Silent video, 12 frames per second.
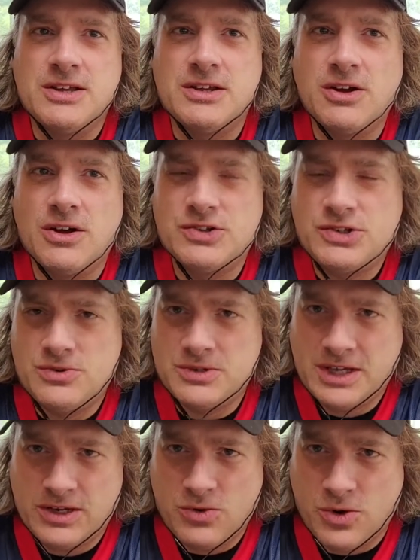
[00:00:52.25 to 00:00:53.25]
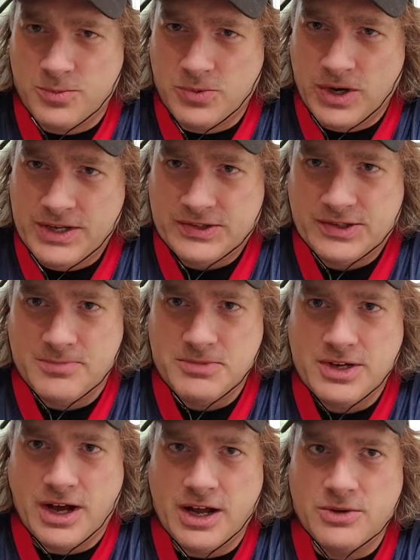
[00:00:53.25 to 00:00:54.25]
that also incorporates some
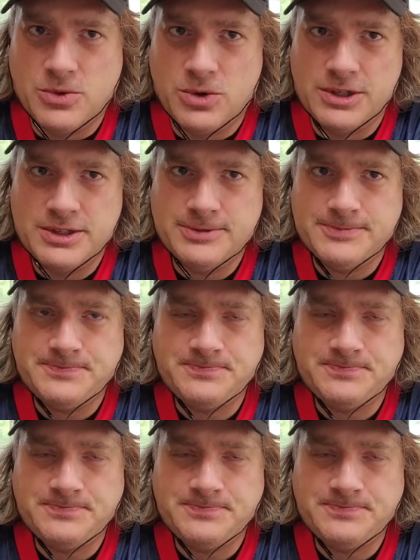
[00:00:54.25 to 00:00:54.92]
die rolling.